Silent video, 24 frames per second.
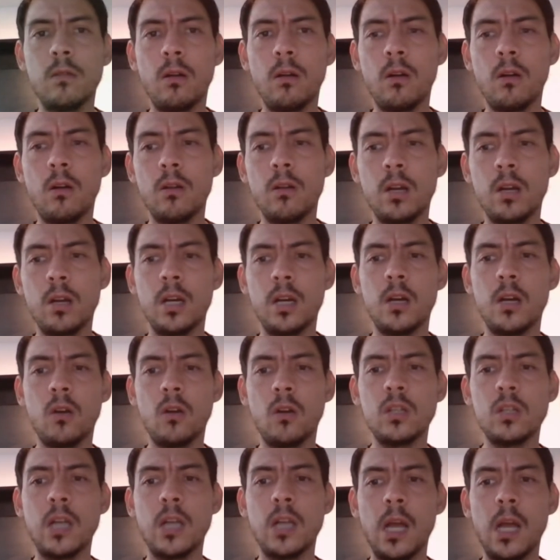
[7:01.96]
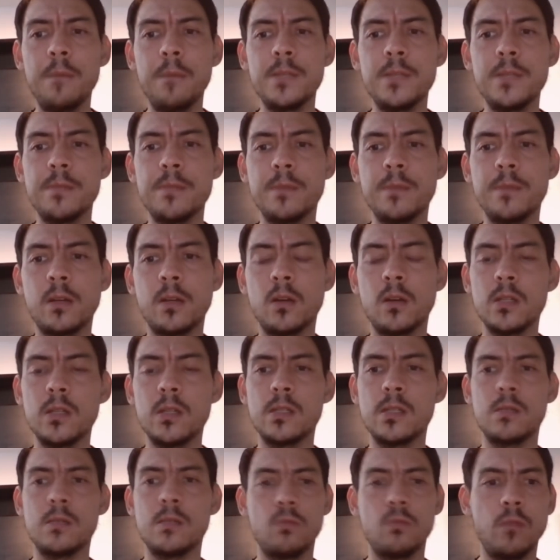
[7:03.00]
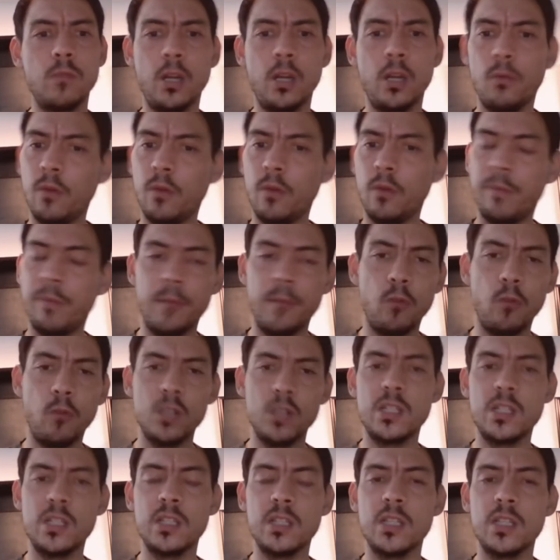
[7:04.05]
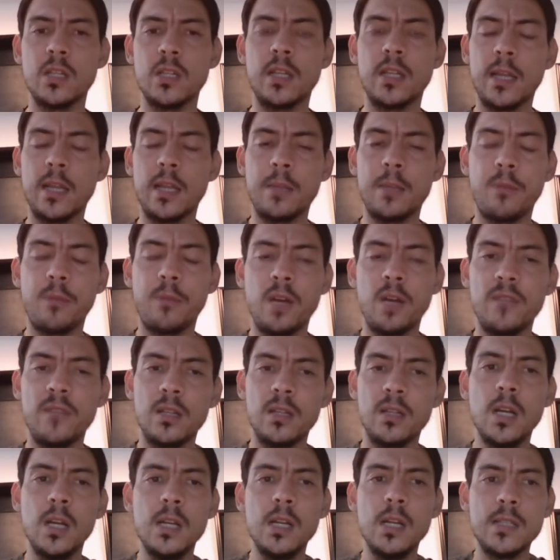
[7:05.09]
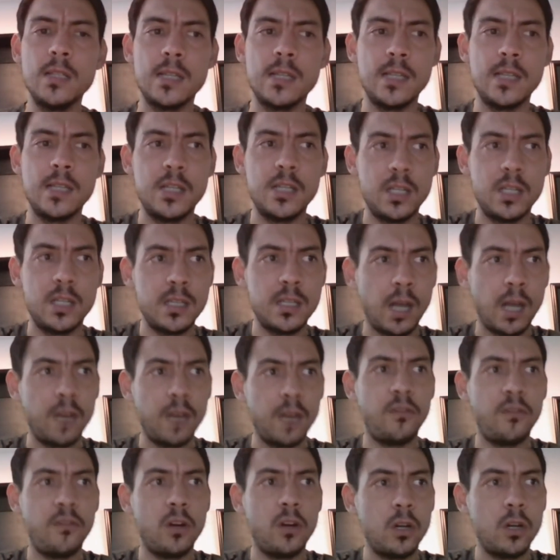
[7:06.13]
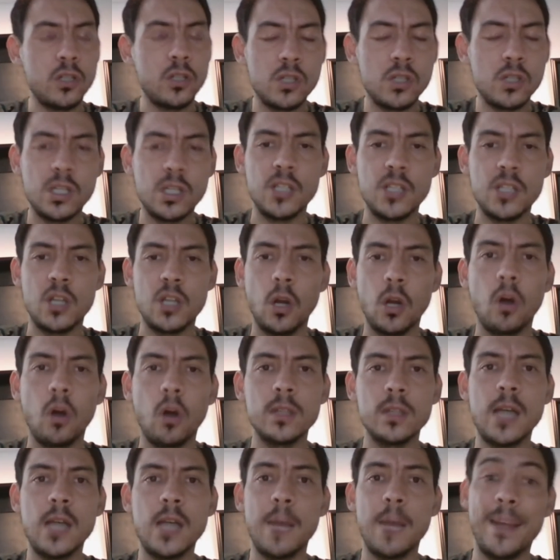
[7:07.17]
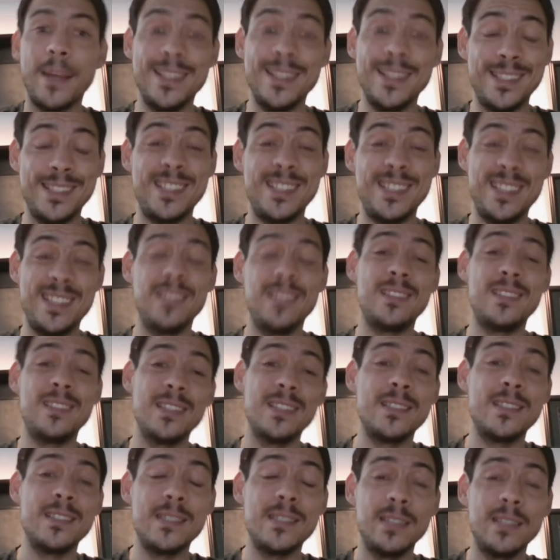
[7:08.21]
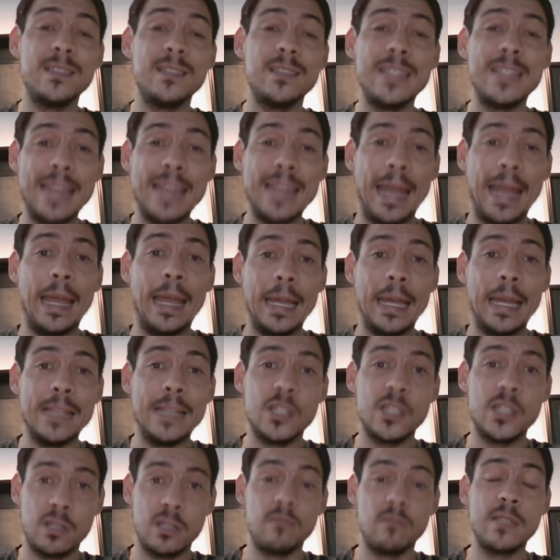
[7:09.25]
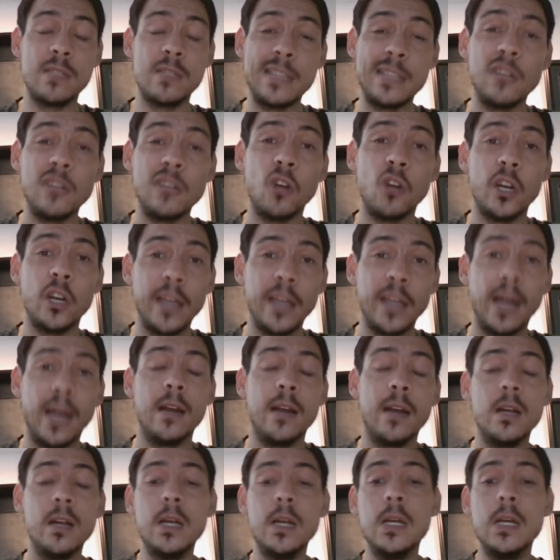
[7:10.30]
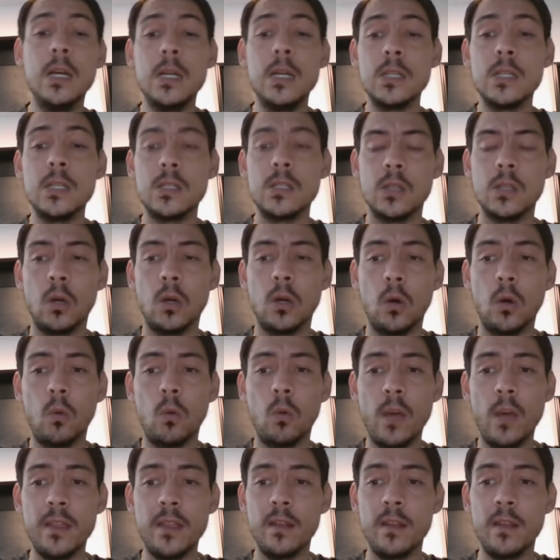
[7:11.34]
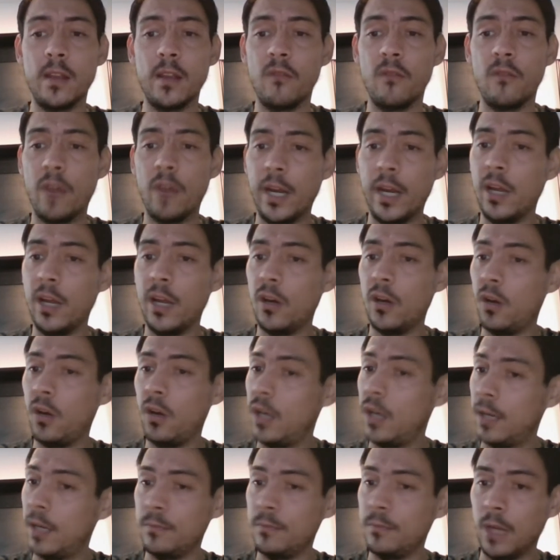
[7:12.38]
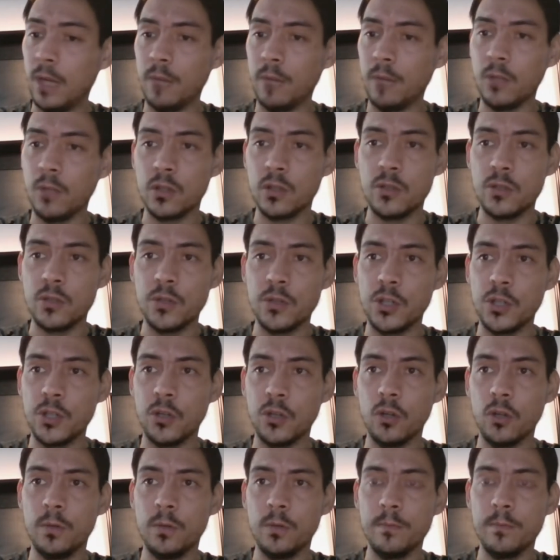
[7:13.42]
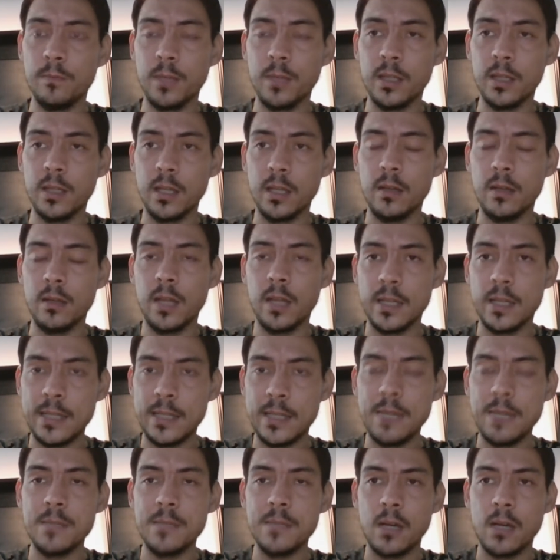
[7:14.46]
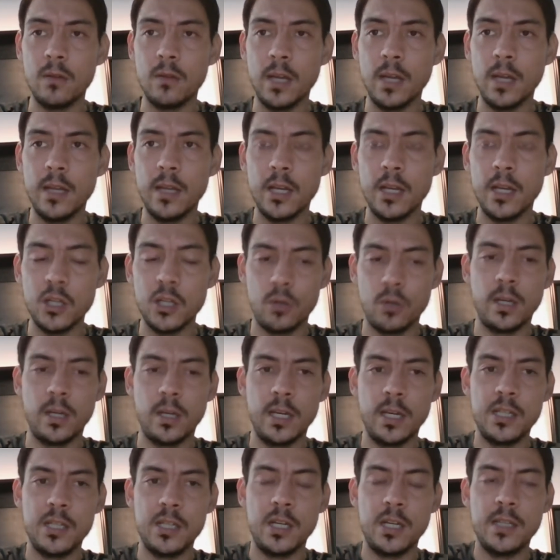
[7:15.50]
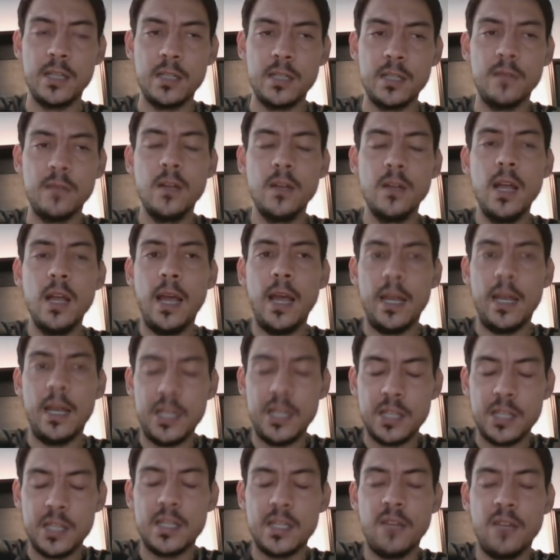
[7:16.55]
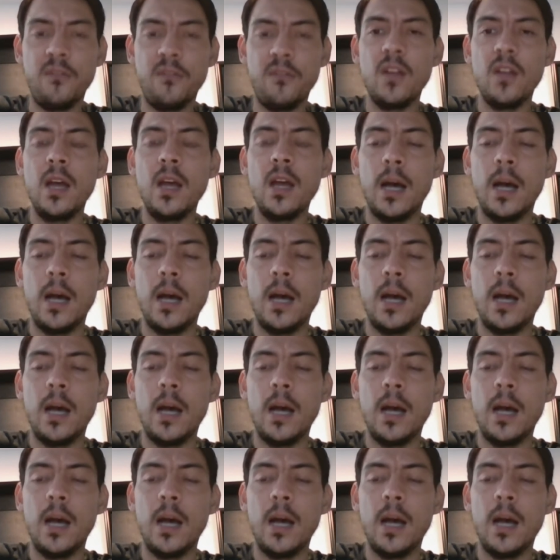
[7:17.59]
on on clubs, because you know we've been wanting to get the privatization done for such a long time, and still till today it's still not done. So whether they're ready or not, I'm not too sure. But the teams out there that are showing initiative, they're